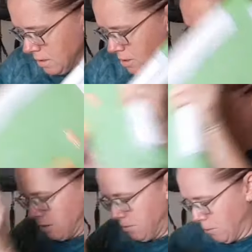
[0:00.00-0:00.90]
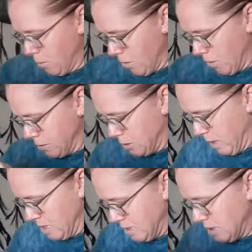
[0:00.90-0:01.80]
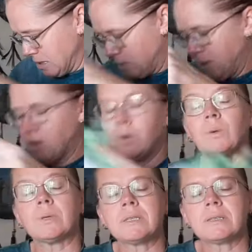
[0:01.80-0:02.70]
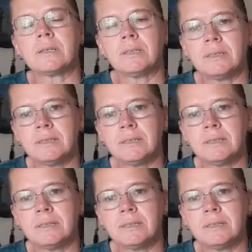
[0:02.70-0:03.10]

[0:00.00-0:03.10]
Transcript: dyed for those pieces, because